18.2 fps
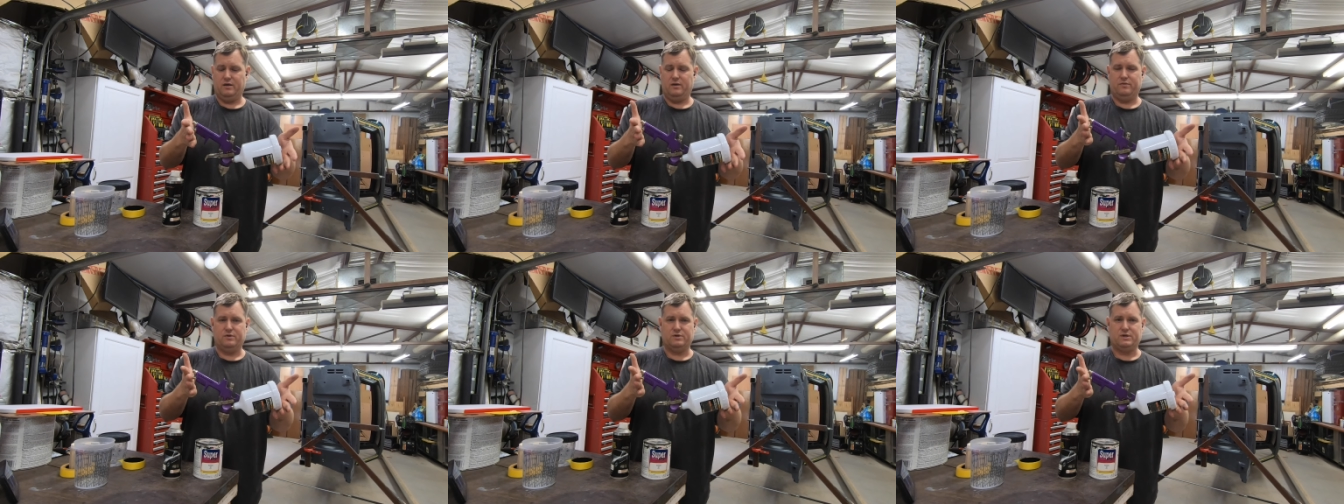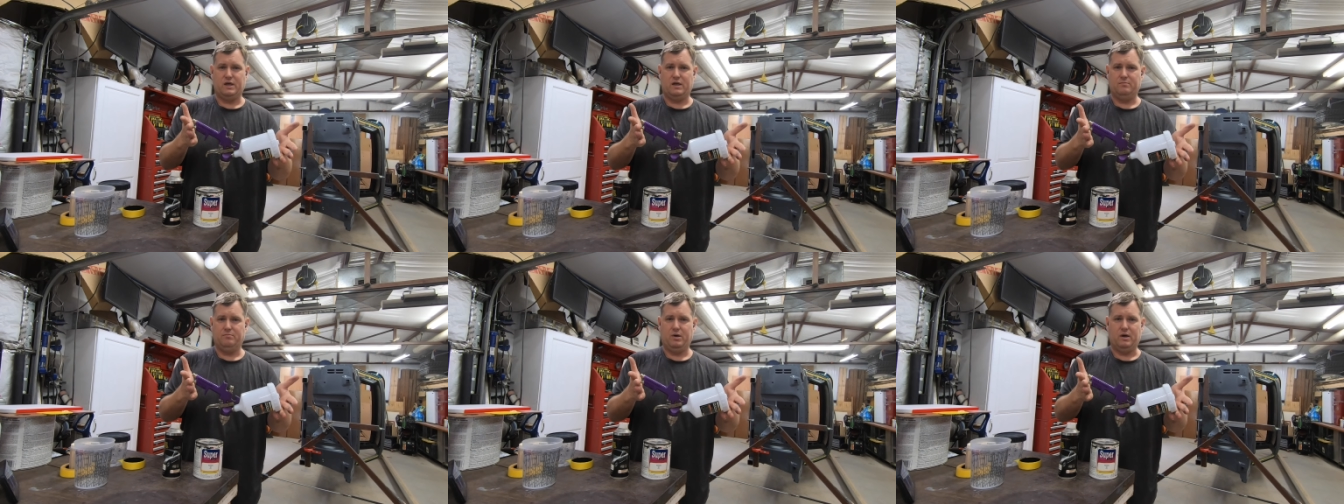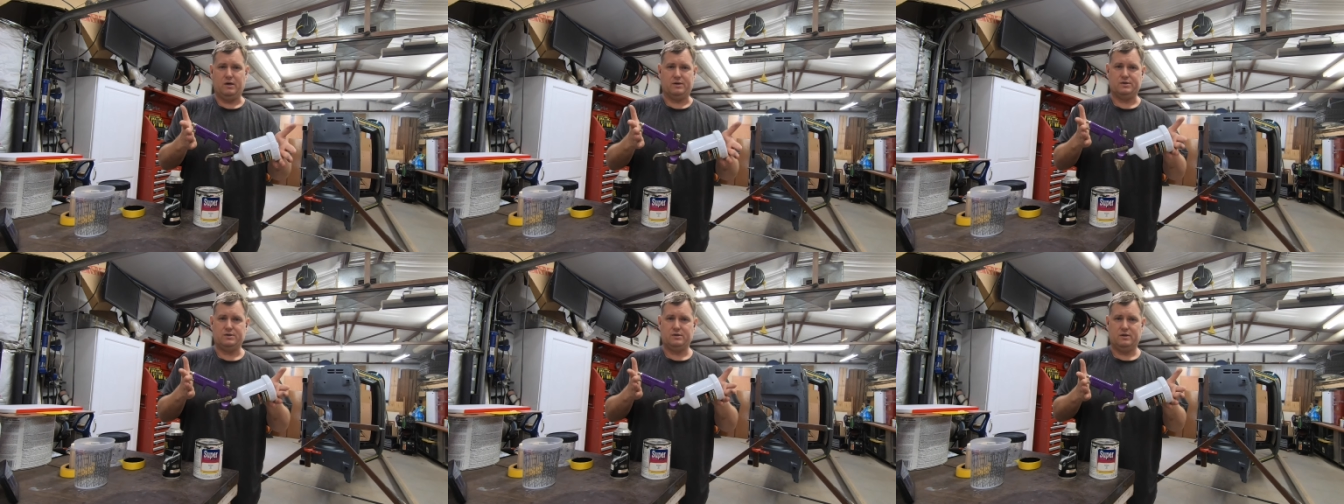They're
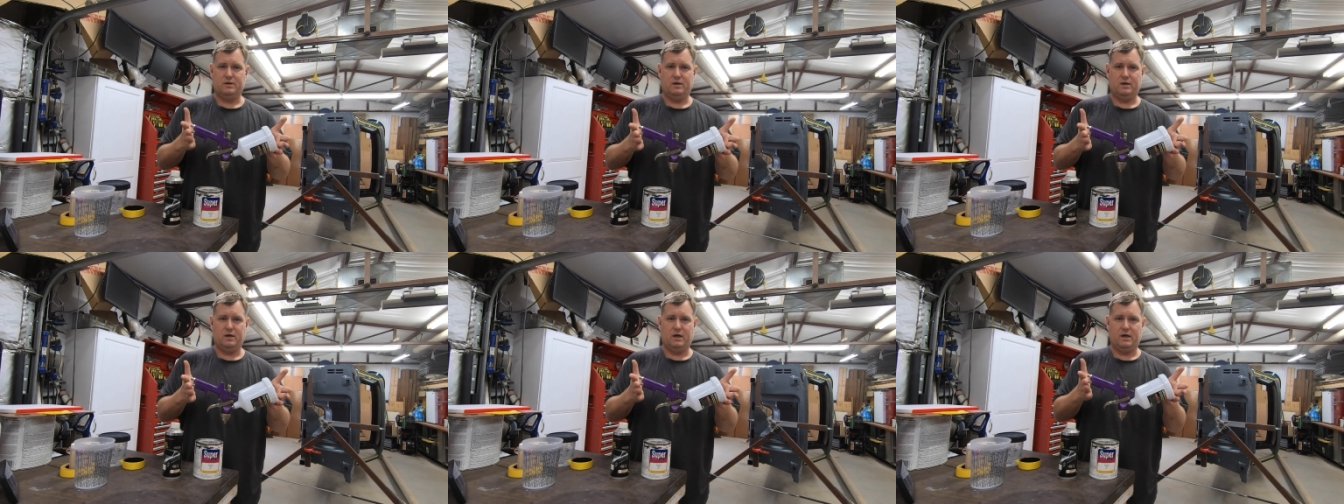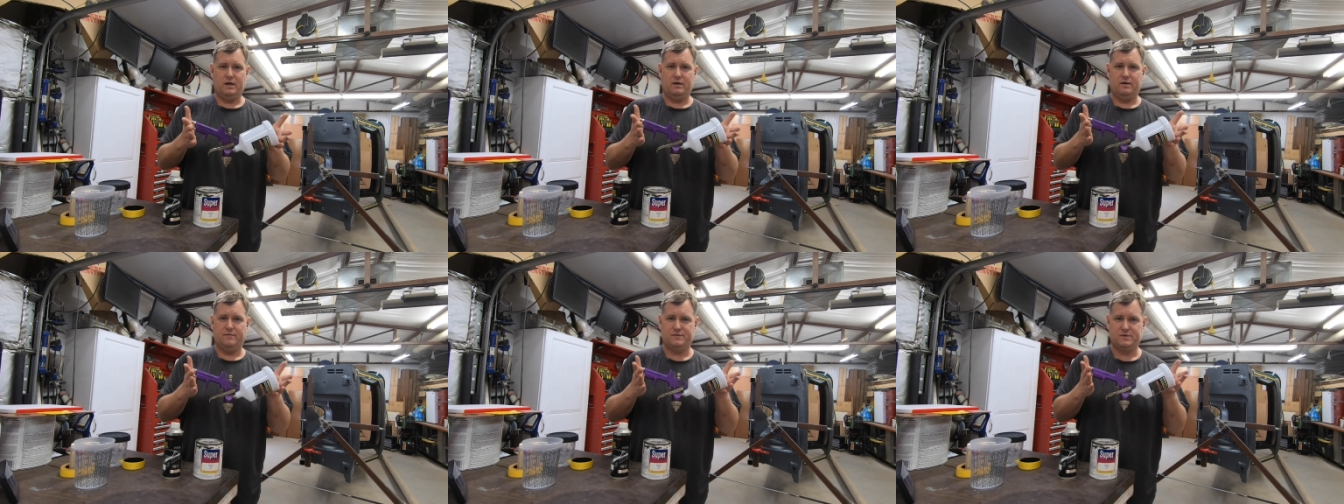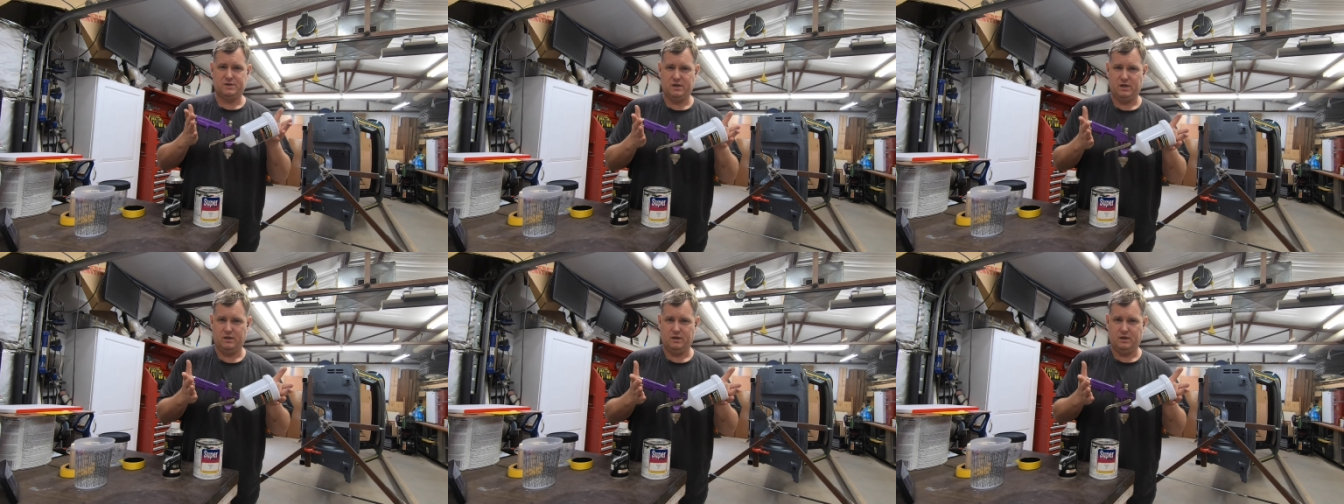$10. I have
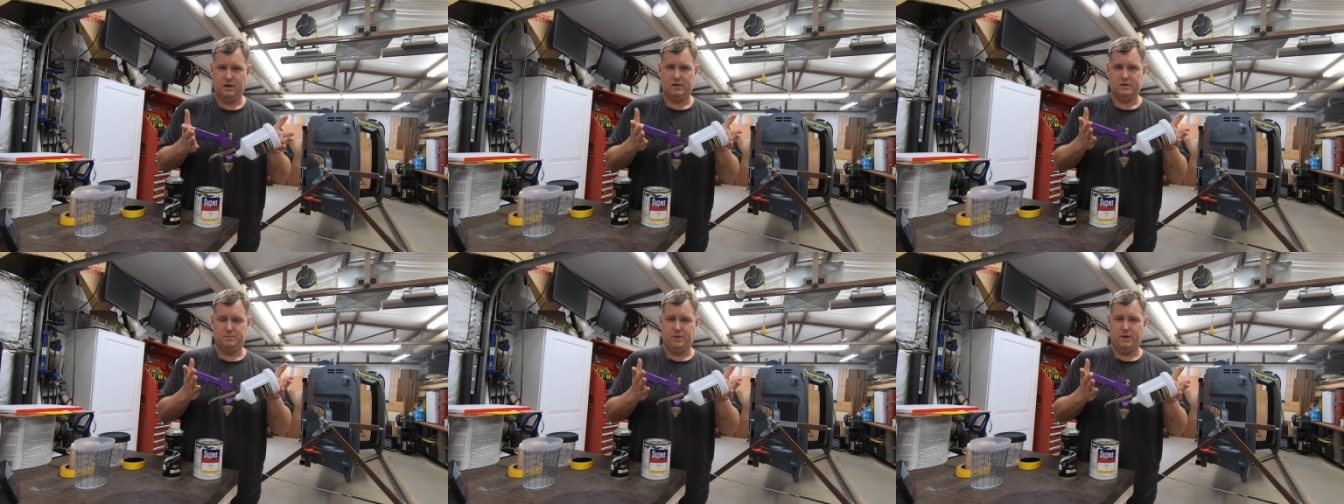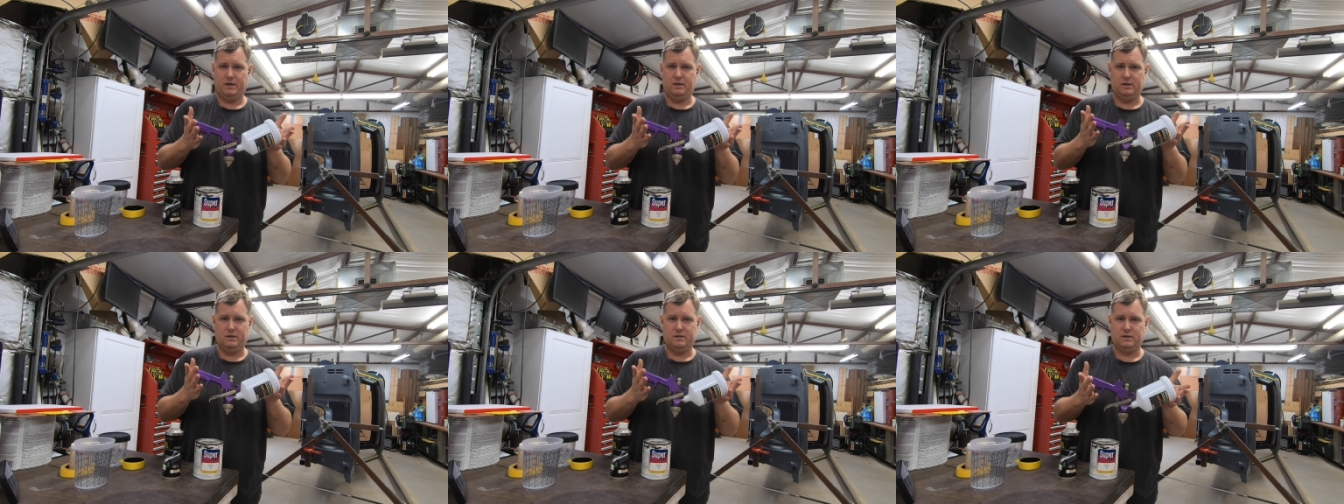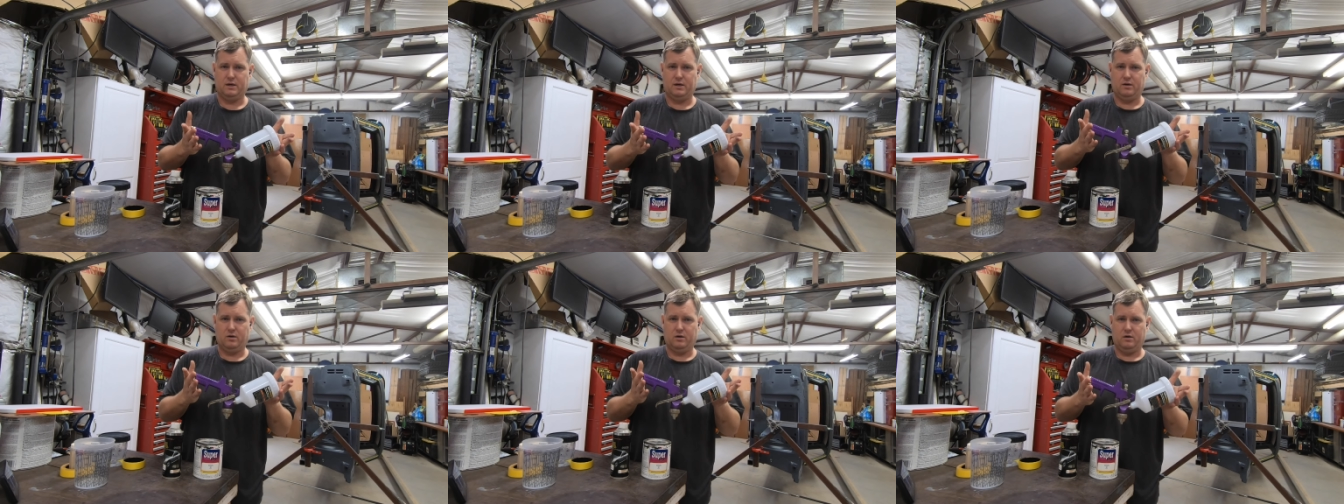seen guys paint
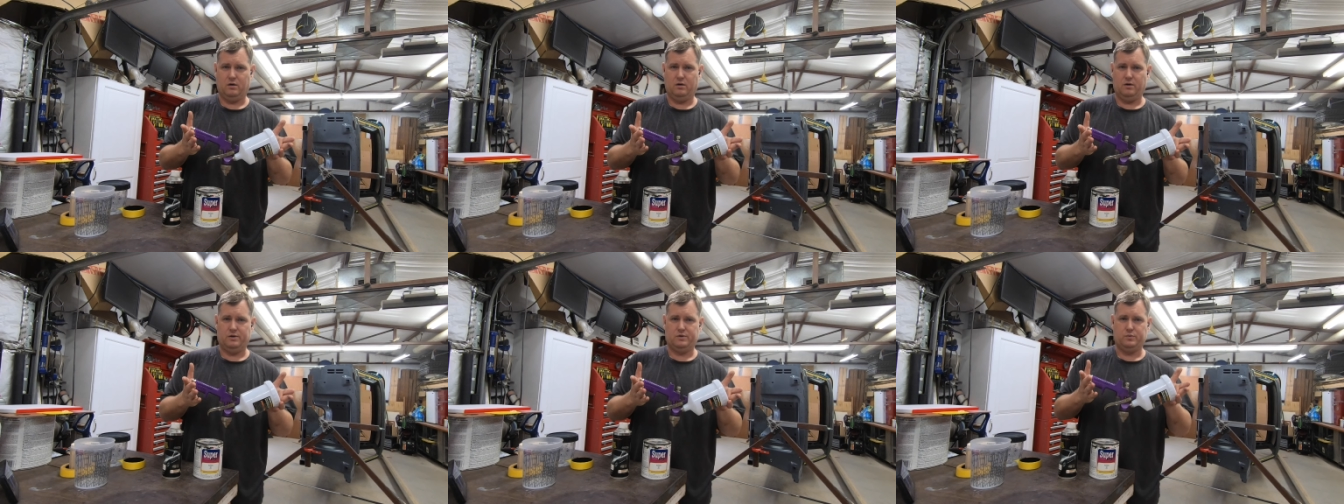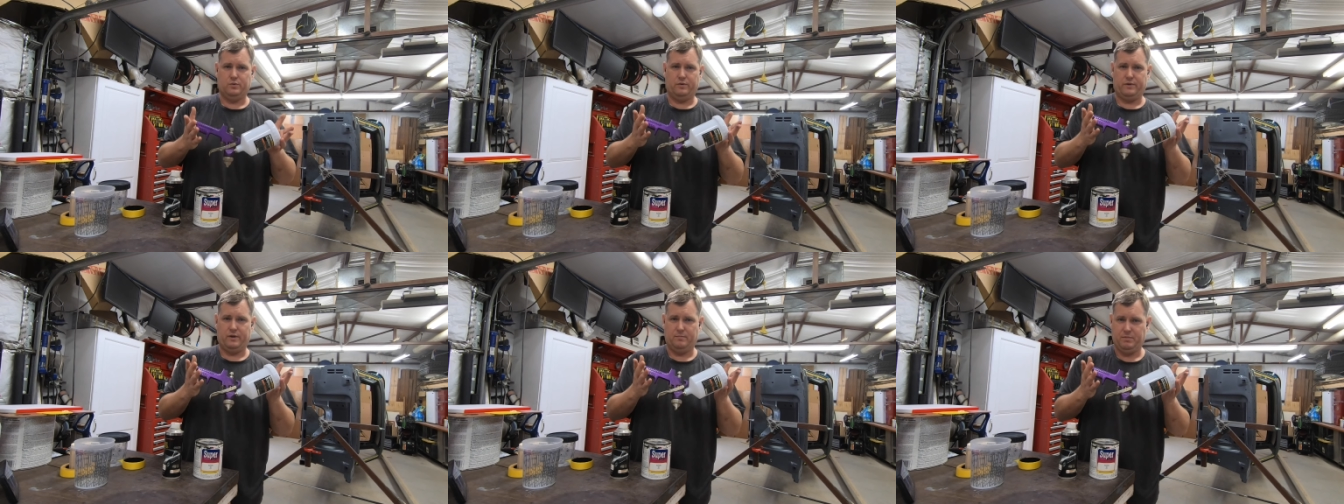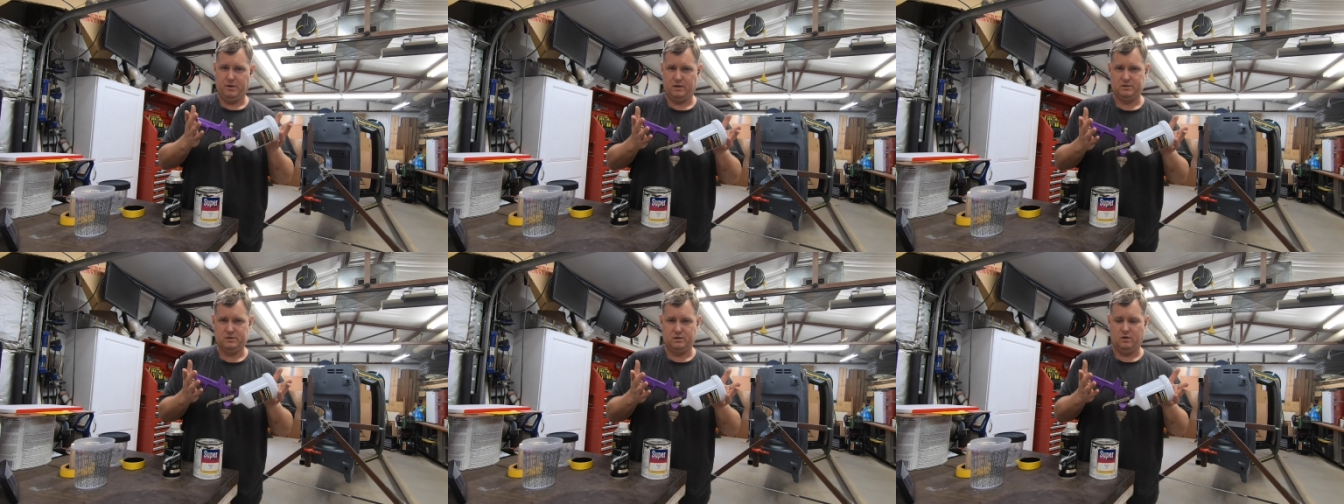entire cars with a
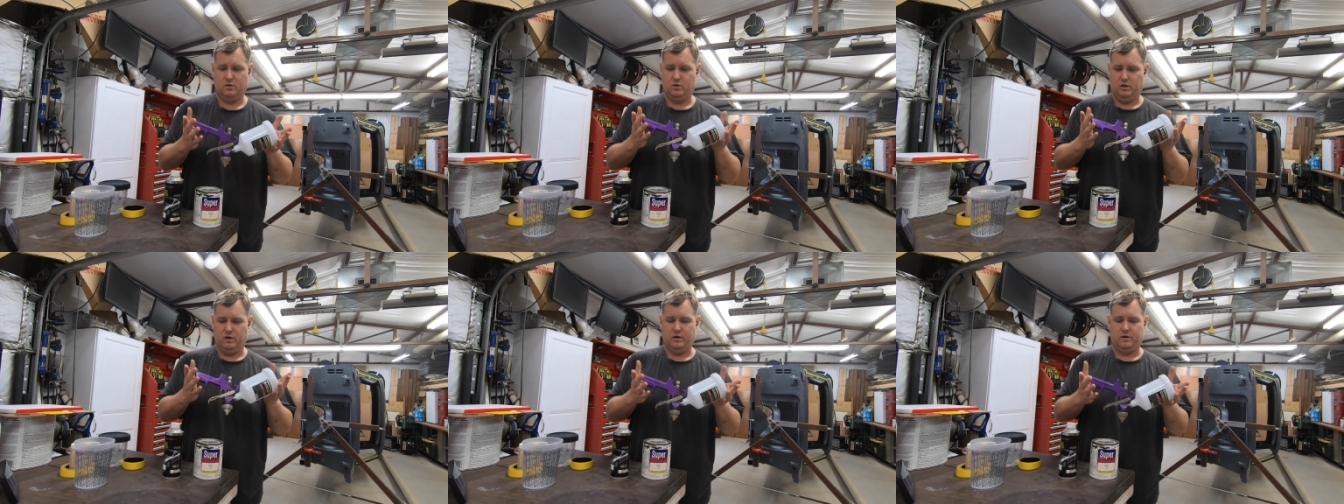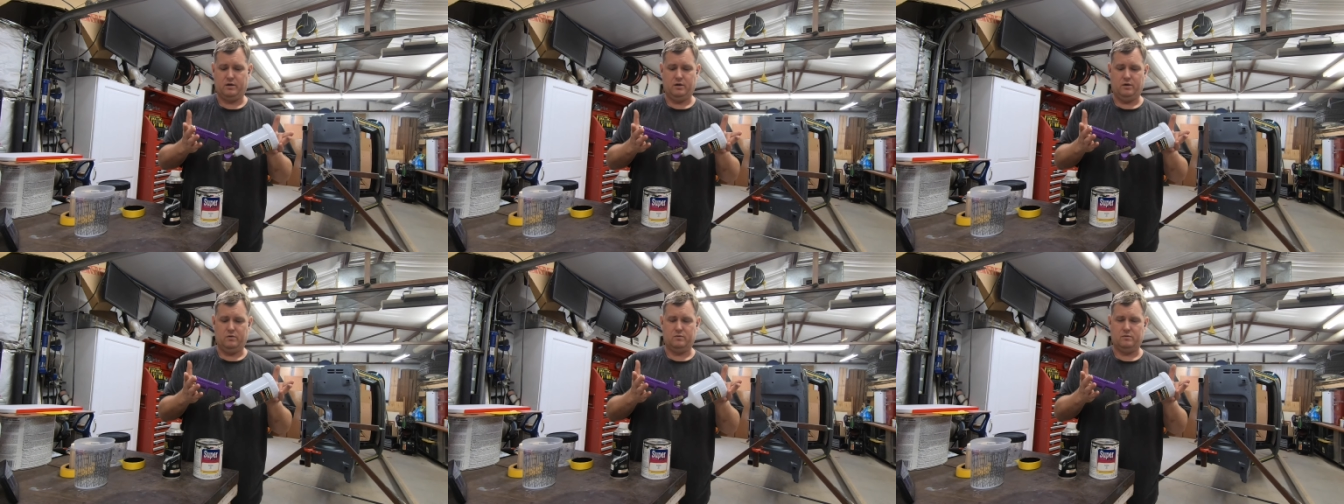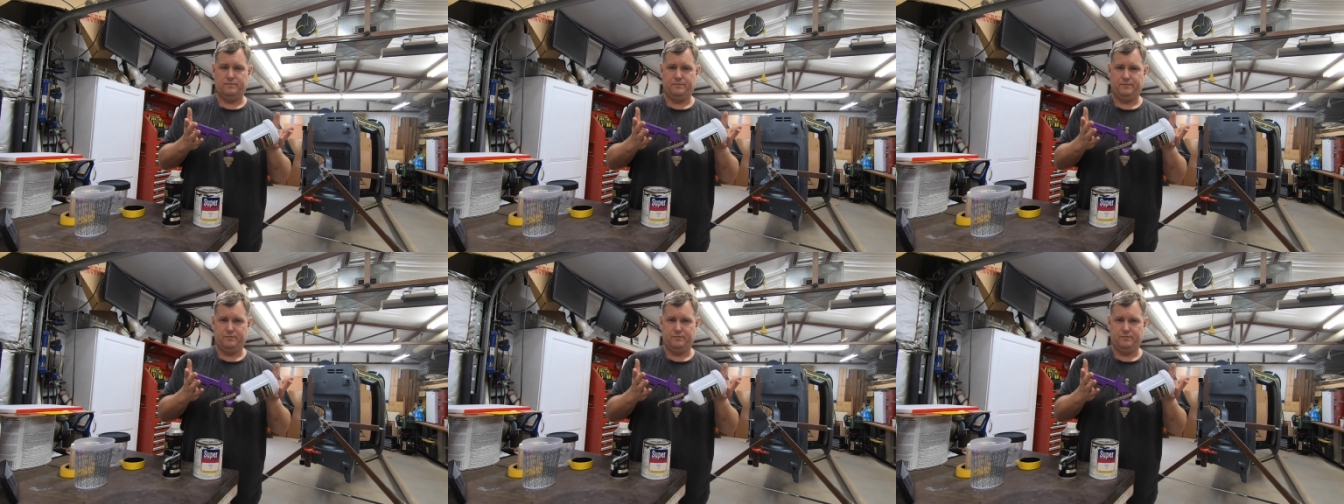base coat, clear coat